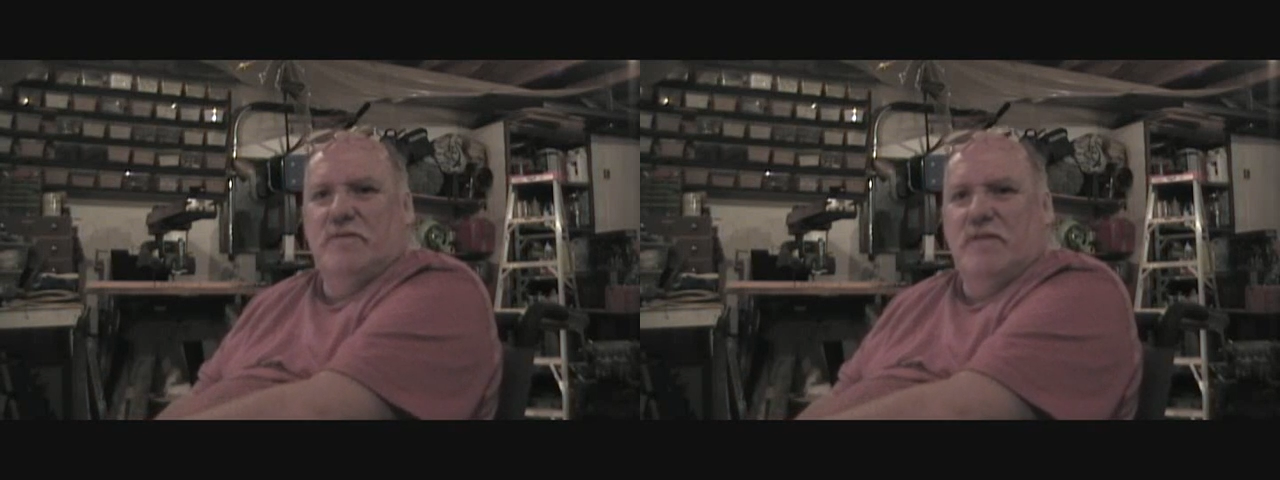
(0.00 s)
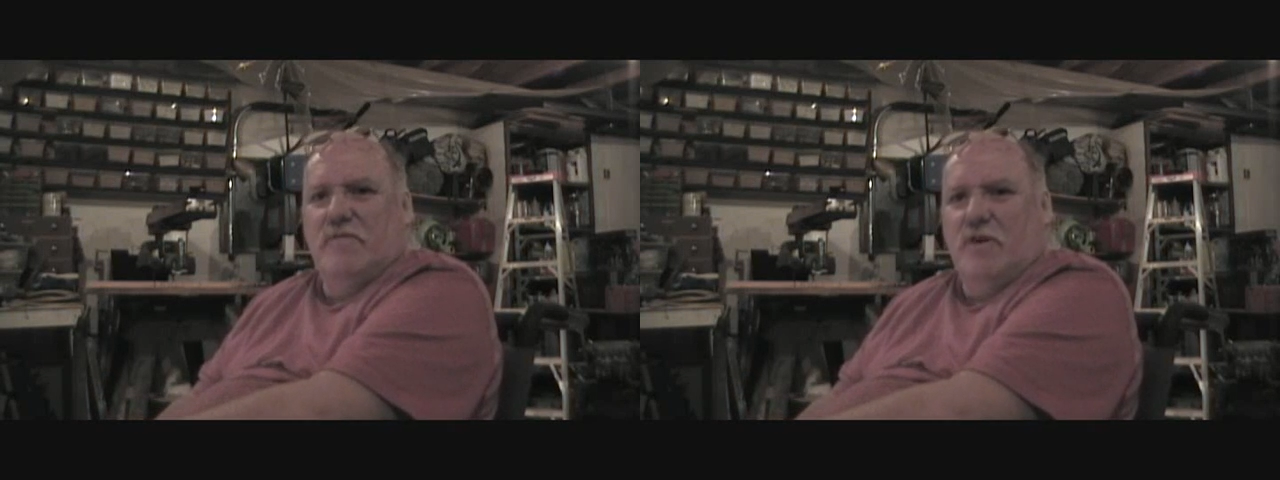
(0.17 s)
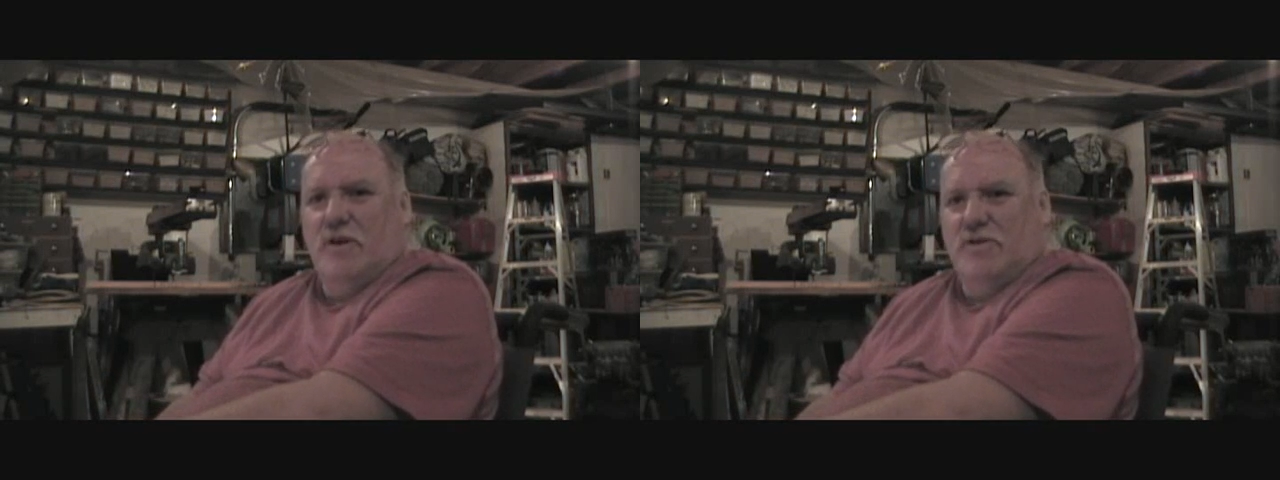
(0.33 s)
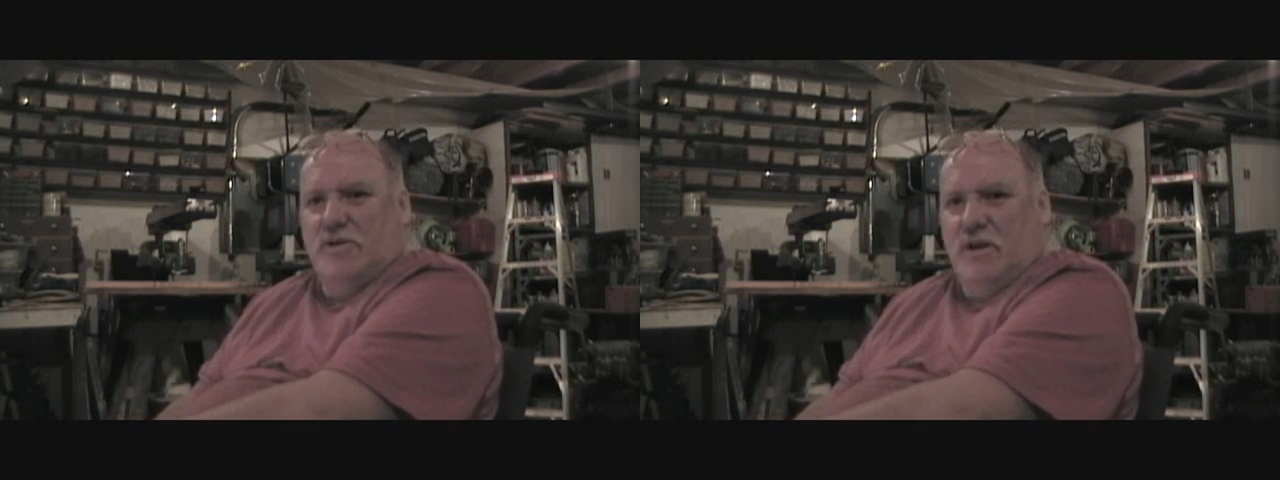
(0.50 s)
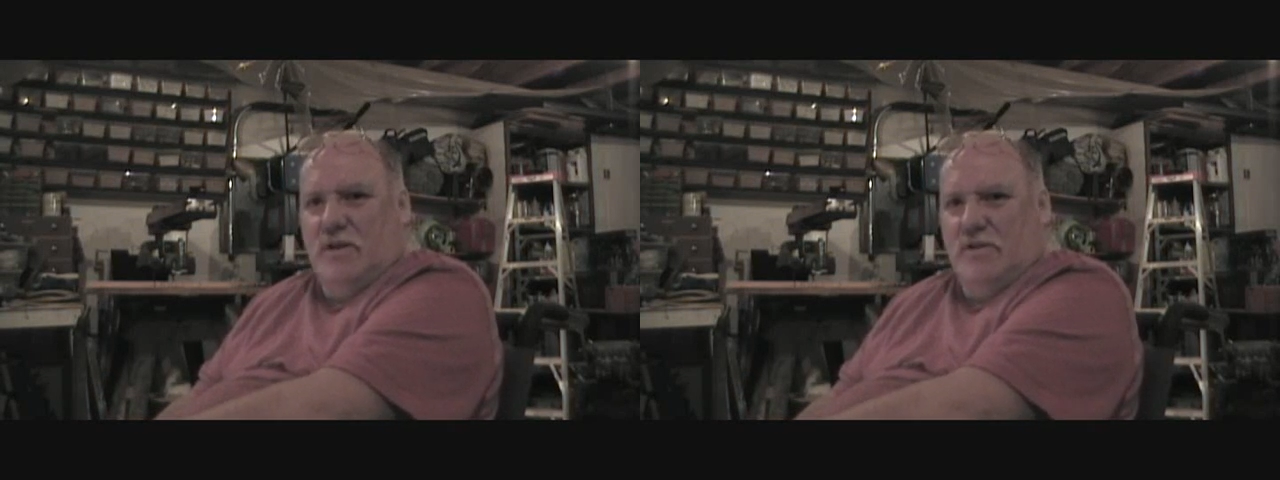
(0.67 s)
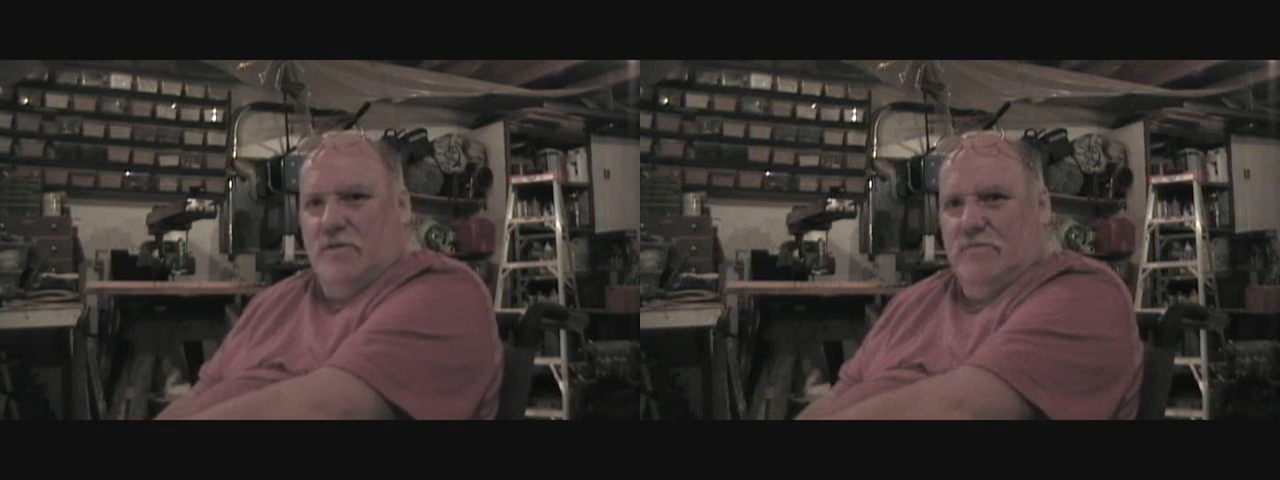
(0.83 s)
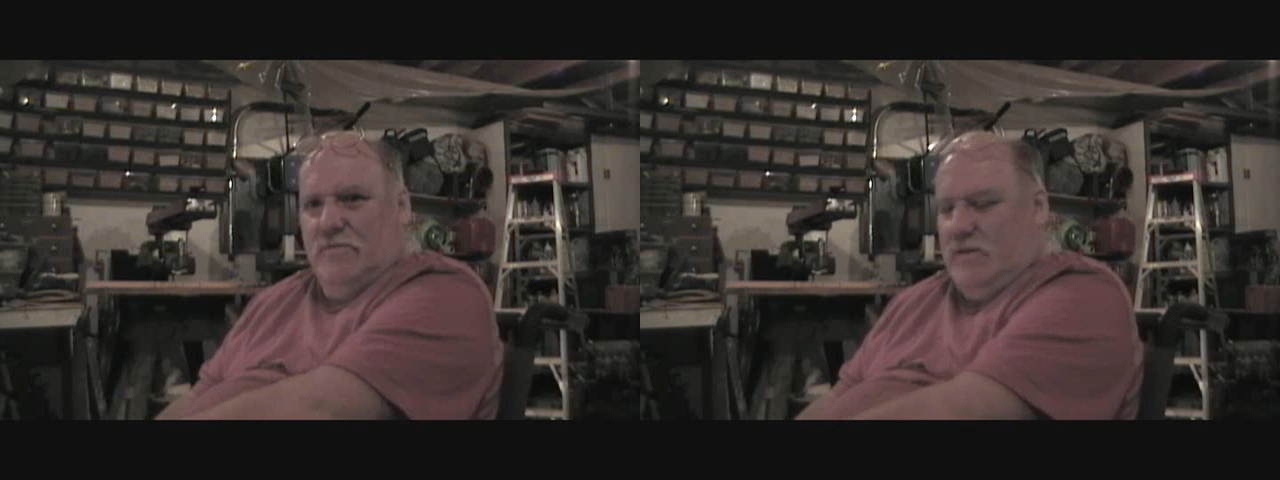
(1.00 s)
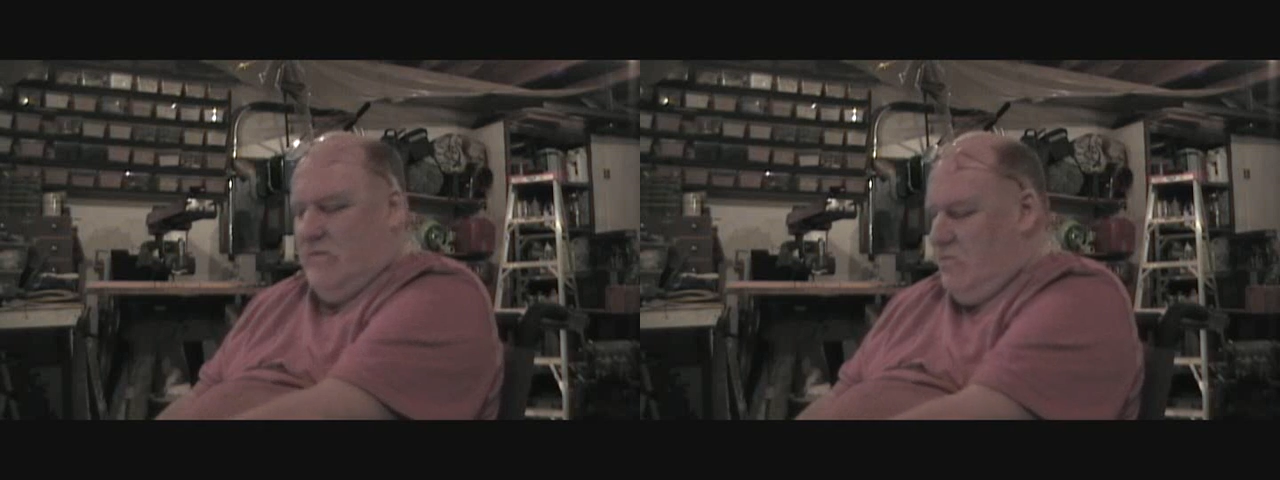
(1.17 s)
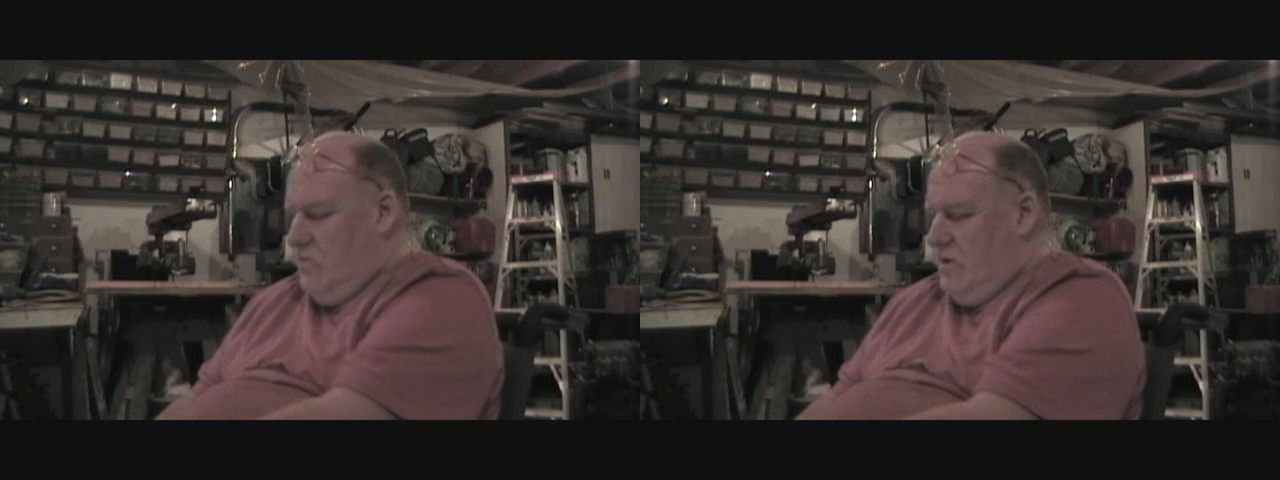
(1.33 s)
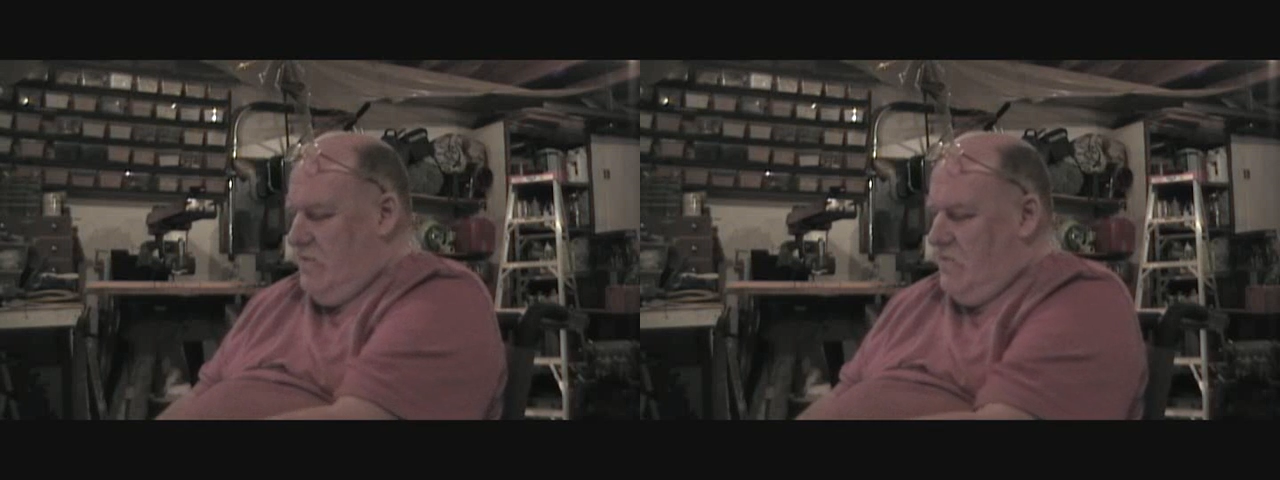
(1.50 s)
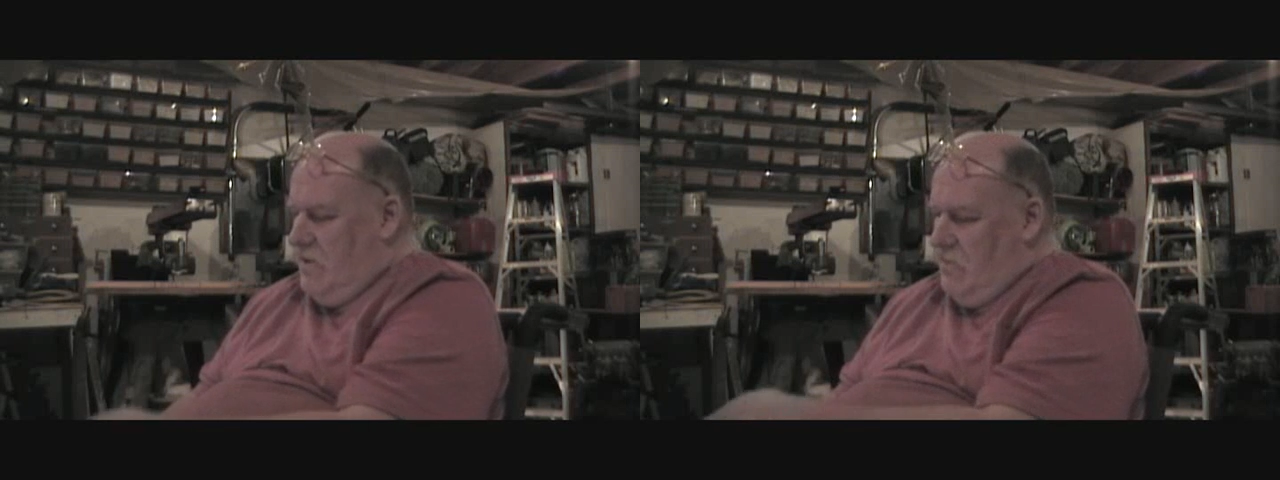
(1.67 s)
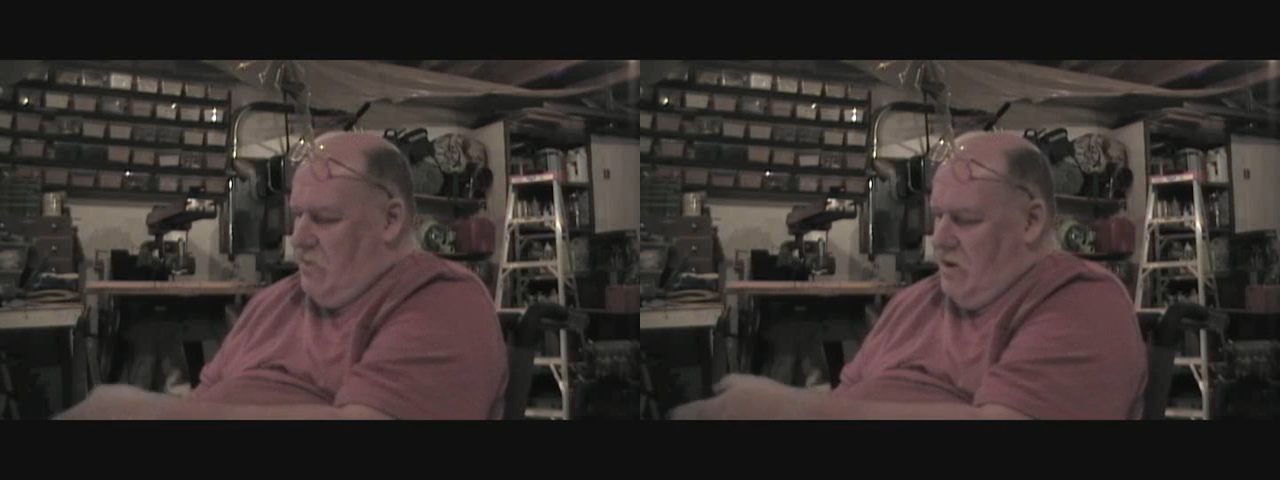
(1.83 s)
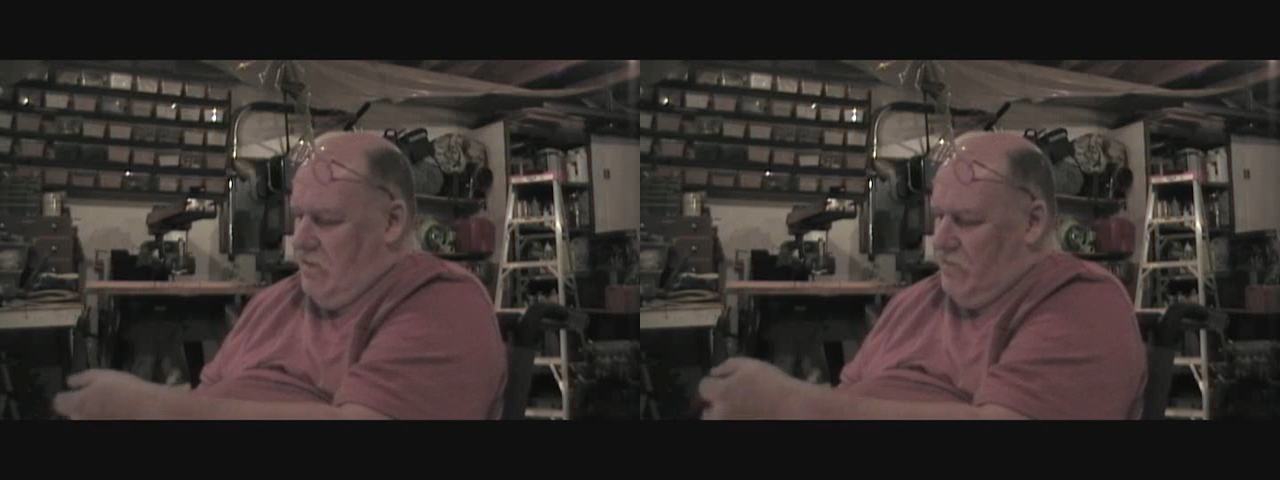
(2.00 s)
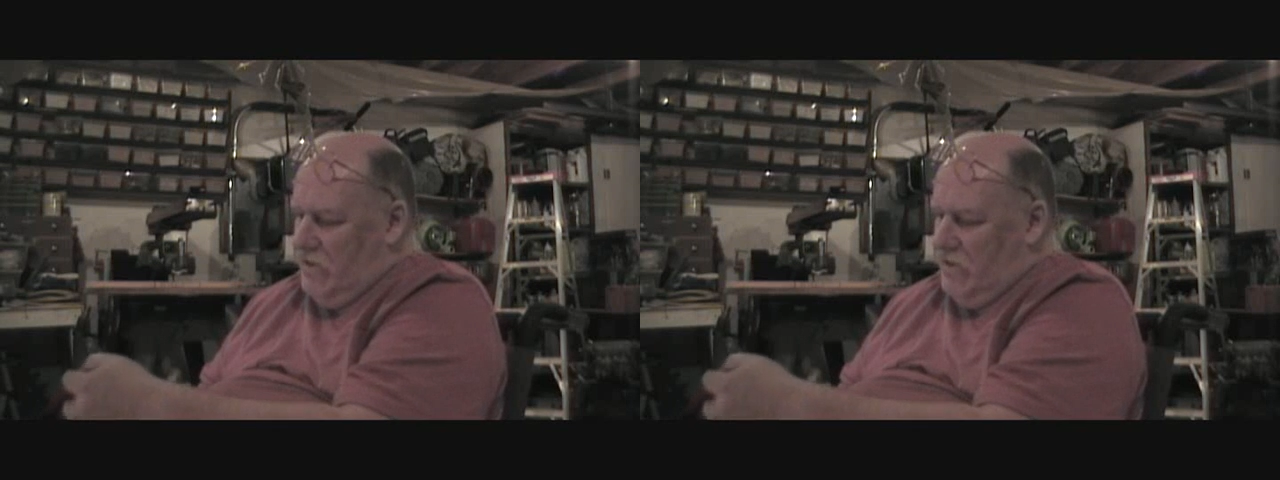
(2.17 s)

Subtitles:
have a hot chocolate or whatever whenever I want